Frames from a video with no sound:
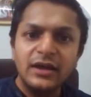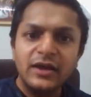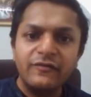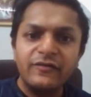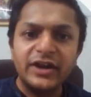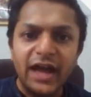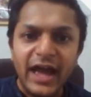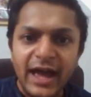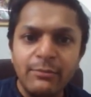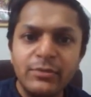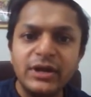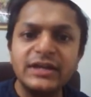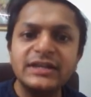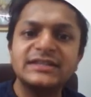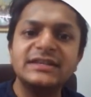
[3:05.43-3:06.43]
where M
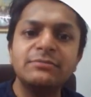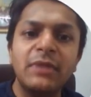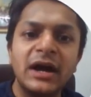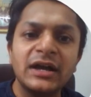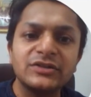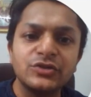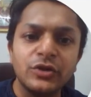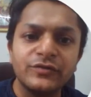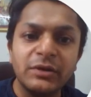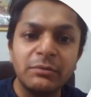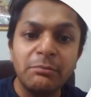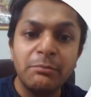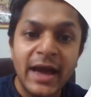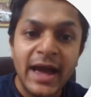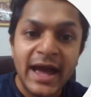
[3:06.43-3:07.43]
is the mass of the
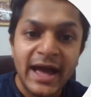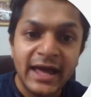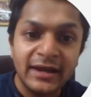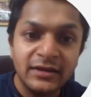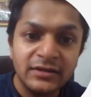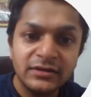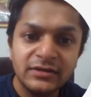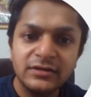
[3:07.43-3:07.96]
man,